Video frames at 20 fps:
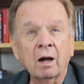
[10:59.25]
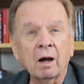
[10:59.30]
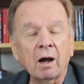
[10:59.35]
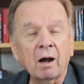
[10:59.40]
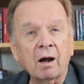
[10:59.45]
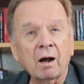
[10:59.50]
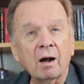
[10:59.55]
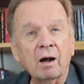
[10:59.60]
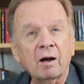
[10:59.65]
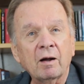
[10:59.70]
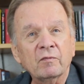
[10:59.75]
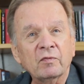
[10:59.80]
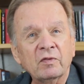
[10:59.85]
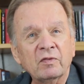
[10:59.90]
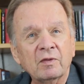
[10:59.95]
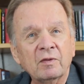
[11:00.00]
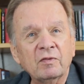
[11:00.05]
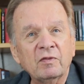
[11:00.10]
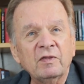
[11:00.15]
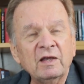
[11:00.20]
Uh,
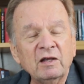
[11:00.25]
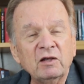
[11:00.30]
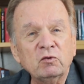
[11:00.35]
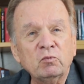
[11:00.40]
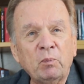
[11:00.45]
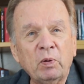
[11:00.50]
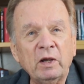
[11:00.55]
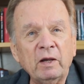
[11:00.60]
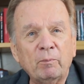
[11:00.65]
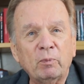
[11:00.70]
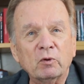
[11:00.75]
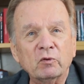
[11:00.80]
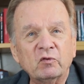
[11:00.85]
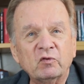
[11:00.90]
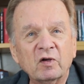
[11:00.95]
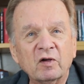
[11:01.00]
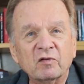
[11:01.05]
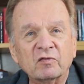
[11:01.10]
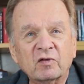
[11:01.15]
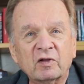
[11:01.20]
these people
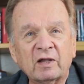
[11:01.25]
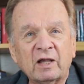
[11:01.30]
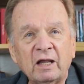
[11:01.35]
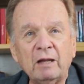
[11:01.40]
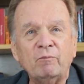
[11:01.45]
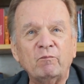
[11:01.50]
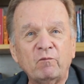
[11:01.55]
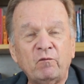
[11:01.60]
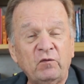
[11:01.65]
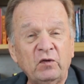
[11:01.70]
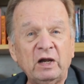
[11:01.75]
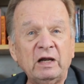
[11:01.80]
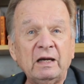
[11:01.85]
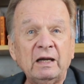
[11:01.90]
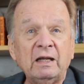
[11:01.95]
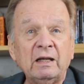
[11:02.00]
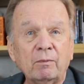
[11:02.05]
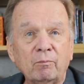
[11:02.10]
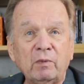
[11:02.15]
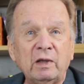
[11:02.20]
just keep
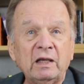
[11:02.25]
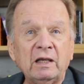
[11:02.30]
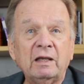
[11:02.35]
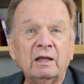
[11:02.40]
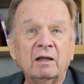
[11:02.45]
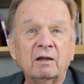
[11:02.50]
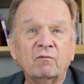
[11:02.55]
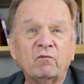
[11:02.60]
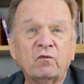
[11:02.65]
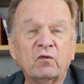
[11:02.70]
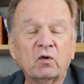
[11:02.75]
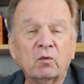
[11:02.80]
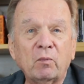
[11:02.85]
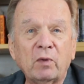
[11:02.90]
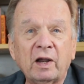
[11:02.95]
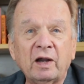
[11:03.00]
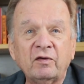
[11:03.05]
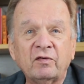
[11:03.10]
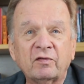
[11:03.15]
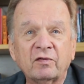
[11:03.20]
feeding me
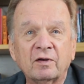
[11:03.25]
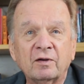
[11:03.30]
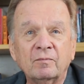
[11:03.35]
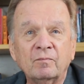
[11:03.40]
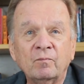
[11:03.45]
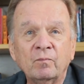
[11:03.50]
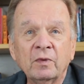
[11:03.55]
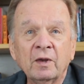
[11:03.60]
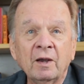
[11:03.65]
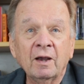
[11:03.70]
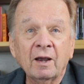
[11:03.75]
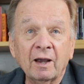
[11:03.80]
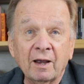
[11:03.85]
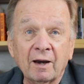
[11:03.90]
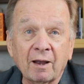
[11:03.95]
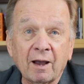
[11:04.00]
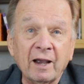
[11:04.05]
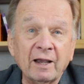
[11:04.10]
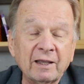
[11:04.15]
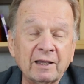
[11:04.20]
information,
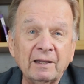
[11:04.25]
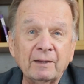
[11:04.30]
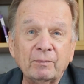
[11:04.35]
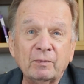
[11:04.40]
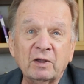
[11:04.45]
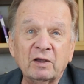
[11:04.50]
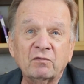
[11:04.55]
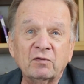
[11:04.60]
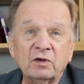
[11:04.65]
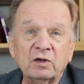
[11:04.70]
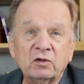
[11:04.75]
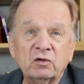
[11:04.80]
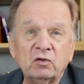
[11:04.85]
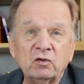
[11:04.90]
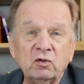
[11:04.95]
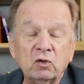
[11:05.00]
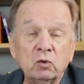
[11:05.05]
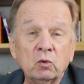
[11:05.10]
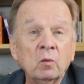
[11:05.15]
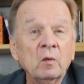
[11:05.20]
and I keep giving it
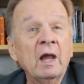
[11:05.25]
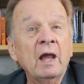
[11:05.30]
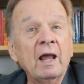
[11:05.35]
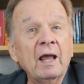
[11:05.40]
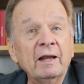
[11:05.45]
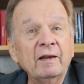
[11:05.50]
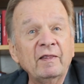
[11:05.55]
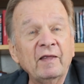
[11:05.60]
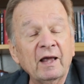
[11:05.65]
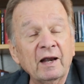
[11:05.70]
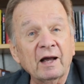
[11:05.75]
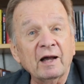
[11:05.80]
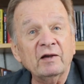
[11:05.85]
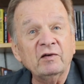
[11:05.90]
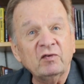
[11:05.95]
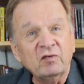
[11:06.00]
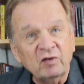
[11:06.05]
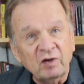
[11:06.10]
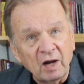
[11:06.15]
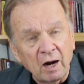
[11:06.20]
to you, and then I
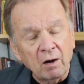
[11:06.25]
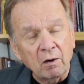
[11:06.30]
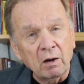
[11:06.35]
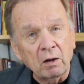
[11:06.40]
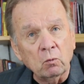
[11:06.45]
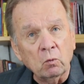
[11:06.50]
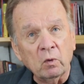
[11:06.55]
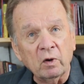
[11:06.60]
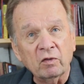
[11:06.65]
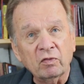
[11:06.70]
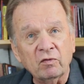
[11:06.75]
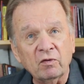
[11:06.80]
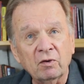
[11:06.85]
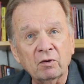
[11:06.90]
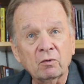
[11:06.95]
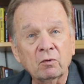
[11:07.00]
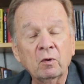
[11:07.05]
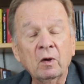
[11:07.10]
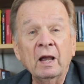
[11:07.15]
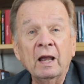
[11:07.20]
share it with
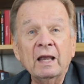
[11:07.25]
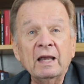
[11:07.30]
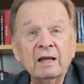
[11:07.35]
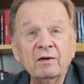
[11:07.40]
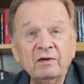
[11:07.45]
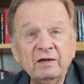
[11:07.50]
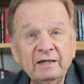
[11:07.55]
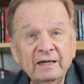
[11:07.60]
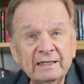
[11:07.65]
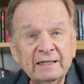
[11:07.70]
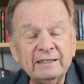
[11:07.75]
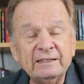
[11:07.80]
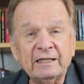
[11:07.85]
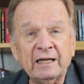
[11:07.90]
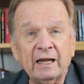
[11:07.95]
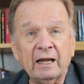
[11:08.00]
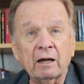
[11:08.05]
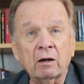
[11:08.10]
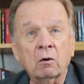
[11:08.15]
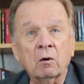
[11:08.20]
you in
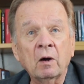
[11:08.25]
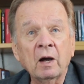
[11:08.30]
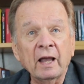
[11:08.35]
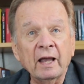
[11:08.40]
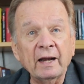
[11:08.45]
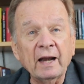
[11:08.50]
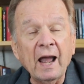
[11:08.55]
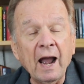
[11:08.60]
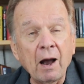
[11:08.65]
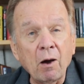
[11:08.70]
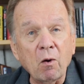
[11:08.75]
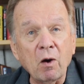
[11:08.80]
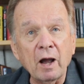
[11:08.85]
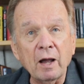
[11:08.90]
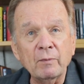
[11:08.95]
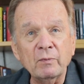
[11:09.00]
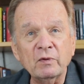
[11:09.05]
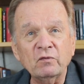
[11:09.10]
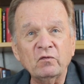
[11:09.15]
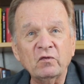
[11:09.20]
detail and how
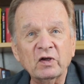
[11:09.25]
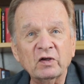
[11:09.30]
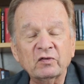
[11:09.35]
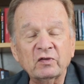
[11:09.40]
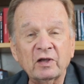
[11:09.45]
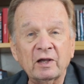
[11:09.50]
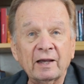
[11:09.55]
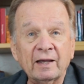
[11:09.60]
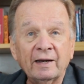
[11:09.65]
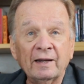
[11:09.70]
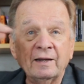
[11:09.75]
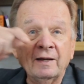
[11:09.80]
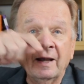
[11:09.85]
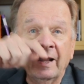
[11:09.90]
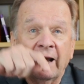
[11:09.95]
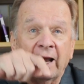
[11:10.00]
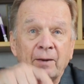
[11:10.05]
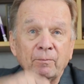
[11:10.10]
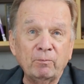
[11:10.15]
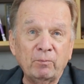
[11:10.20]
I'm investing in it
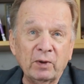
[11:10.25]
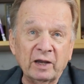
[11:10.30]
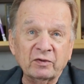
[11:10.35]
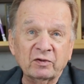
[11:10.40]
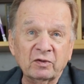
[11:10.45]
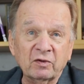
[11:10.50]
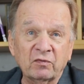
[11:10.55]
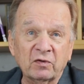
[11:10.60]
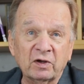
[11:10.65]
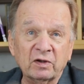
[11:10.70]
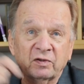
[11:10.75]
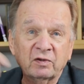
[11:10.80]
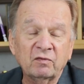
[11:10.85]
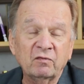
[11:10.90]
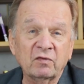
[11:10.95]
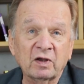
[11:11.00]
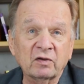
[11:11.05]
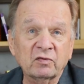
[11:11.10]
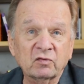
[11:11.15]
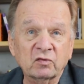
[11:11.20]
at best of us
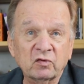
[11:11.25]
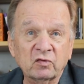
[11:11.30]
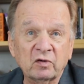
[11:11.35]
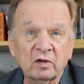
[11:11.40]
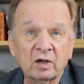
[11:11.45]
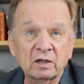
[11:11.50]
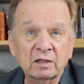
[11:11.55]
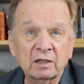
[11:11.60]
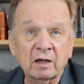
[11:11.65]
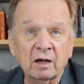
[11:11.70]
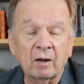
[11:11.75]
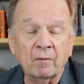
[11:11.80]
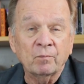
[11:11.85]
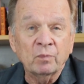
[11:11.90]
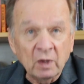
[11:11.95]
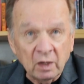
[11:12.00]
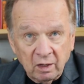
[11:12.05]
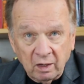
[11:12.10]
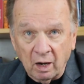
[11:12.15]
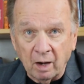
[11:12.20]
investors dot com.
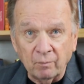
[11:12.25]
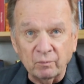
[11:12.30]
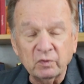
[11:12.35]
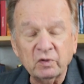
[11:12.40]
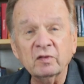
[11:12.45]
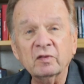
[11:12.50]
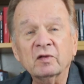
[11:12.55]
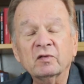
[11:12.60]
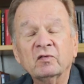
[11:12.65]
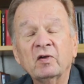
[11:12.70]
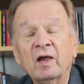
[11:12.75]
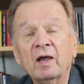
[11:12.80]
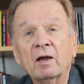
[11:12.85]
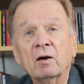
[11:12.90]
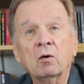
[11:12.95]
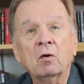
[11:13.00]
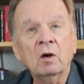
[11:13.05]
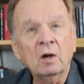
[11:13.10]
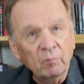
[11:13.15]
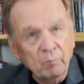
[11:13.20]
Come to the
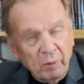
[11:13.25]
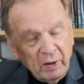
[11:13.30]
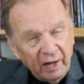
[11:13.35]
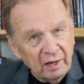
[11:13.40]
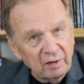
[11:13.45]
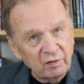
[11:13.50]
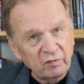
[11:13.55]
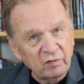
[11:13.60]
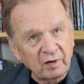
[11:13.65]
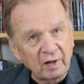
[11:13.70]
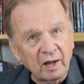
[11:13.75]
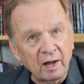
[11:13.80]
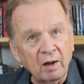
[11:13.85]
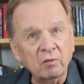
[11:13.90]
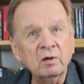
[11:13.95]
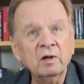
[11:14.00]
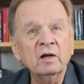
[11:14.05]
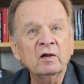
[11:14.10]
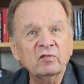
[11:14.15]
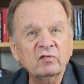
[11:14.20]
channel, page
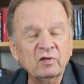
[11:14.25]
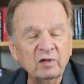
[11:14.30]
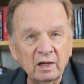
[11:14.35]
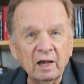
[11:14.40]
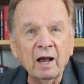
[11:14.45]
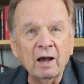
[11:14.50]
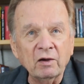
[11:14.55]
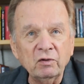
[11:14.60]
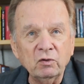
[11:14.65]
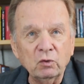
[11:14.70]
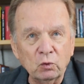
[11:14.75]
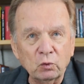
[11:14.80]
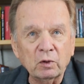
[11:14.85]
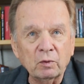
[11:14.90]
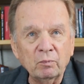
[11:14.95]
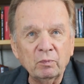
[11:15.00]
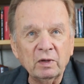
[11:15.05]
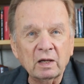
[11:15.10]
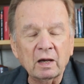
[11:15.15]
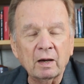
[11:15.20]
down, see how you
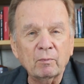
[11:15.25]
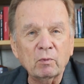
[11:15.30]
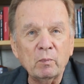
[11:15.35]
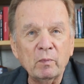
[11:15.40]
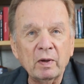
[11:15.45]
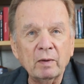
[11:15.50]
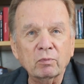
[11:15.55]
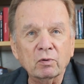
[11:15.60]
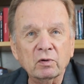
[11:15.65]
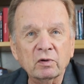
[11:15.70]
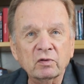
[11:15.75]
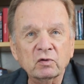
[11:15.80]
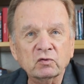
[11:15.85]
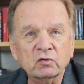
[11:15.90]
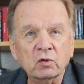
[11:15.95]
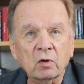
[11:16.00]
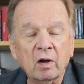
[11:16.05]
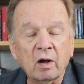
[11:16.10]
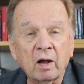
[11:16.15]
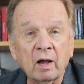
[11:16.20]
can become a member of the
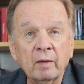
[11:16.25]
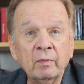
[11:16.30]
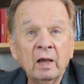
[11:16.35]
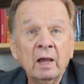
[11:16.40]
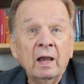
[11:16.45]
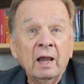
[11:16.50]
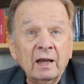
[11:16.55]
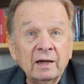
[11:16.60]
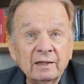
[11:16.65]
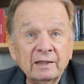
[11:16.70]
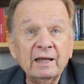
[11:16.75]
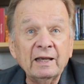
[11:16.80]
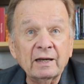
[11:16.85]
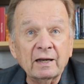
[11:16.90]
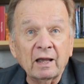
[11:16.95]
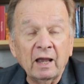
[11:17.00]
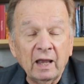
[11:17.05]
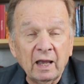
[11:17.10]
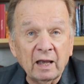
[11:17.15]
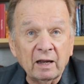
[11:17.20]
tribe and get
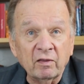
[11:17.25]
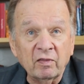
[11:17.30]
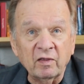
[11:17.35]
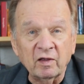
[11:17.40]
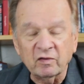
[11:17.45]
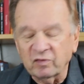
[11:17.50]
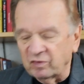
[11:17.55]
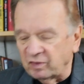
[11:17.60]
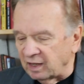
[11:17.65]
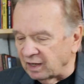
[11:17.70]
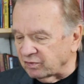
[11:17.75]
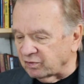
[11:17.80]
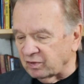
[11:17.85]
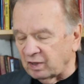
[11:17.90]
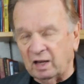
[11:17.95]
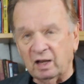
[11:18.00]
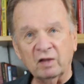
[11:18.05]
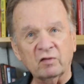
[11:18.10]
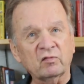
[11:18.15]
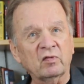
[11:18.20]
ahead of this. This
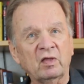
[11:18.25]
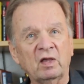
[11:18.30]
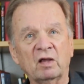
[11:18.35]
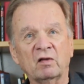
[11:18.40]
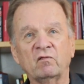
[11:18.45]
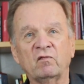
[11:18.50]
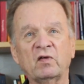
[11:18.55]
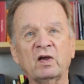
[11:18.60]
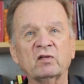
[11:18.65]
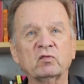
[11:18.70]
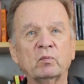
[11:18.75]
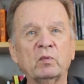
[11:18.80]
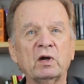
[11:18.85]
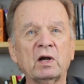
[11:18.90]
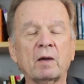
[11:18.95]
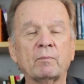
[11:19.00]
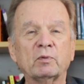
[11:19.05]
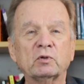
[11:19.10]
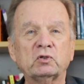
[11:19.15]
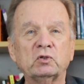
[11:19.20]
is the investment
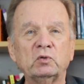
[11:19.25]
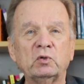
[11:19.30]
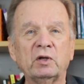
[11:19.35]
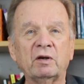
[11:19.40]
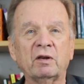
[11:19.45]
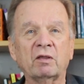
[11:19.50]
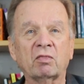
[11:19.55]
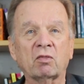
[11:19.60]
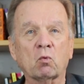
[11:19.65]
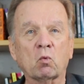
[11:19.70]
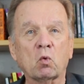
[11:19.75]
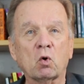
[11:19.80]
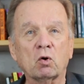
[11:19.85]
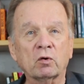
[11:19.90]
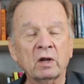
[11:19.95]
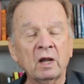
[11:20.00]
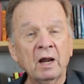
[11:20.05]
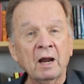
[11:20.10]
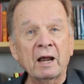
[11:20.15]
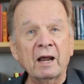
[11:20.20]
opportunity of the
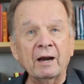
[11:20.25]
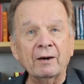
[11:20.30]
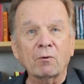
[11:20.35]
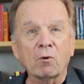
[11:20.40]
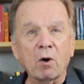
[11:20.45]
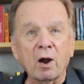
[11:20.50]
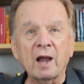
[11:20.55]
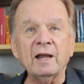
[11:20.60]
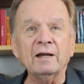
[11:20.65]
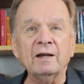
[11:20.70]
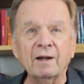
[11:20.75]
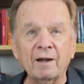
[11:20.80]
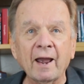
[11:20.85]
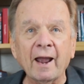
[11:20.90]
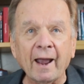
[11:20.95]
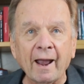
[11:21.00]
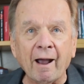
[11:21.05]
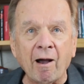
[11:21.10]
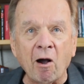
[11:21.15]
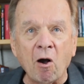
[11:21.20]
world, and right Right
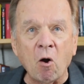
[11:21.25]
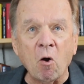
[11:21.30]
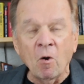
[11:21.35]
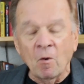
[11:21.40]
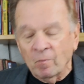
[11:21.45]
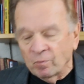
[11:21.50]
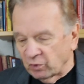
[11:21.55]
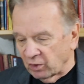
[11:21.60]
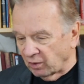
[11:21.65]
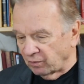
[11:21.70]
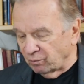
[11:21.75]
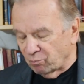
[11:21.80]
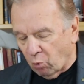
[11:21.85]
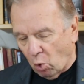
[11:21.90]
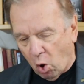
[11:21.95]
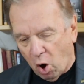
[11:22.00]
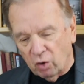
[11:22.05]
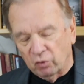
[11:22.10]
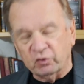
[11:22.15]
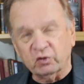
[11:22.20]
now, the
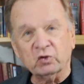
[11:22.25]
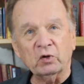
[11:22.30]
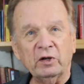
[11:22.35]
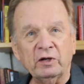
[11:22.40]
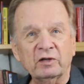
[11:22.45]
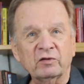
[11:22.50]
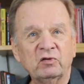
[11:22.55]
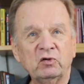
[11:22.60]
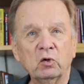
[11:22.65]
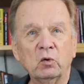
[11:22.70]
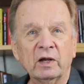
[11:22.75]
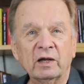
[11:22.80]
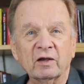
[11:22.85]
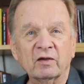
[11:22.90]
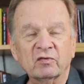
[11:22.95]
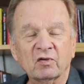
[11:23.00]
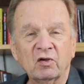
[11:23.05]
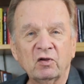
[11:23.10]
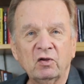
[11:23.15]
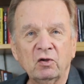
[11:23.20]
Wall Street is doing
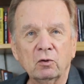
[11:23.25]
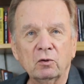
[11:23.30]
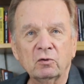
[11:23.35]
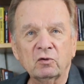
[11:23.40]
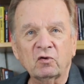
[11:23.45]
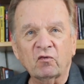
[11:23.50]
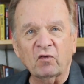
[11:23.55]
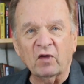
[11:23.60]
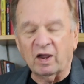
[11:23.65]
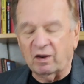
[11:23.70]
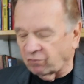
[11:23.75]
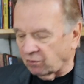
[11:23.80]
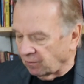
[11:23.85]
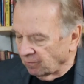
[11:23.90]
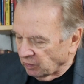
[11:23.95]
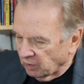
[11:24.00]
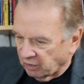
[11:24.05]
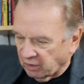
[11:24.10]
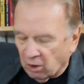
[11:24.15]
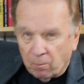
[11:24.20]
us a huge favor.
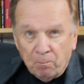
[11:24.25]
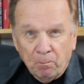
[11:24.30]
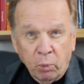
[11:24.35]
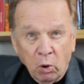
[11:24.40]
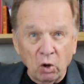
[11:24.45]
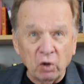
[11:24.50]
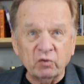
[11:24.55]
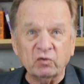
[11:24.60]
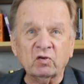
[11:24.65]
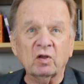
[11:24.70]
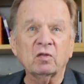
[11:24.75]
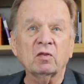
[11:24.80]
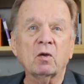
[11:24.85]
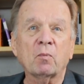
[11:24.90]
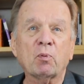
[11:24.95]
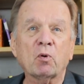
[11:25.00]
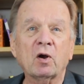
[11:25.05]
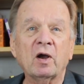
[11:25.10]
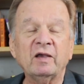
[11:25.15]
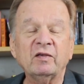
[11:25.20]
They're pushing the
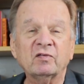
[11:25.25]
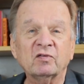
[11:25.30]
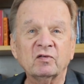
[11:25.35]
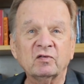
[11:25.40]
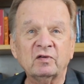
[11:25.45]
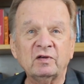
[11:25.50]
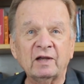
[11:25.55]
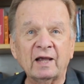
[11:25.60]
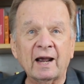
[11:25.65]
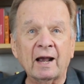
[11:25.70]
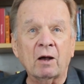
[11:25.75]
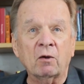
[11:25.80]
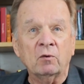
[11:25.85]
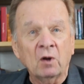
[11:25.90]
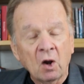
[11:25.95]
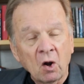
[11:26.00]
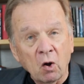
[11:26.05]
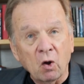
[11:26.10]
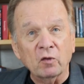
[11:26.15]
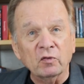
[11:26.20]
prices down
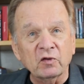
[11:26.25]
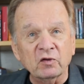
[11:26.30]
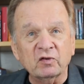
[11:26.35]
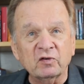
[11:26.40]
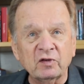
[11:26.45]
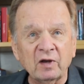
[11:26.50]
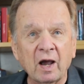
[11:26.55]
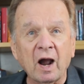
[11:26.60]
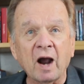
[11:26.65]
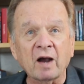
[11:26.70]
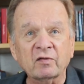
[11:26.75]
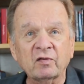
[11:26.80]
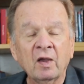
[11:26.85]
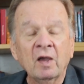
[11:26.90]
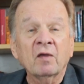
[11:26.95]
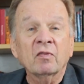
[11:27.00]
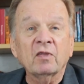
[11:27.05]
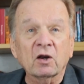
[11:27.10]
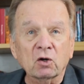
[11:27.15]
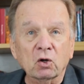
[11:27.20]
on the stocks
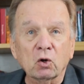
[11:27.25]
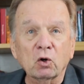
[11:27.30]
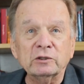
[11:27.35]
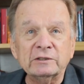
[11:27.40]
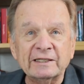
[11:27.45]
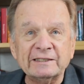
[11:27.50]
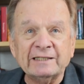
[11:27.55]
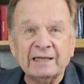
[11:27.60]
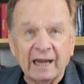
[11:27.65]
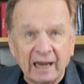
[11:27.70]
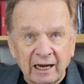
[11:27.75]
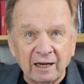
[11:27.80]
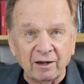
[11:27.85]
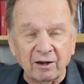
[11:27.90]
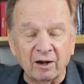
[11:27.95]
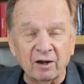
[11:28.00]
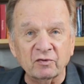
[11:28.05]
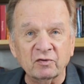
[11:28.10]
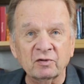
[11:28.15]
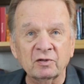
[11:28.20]
that are going to take
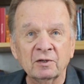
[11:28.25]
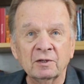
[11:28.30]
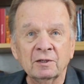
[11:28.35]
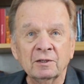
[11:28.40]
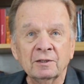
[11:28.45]
us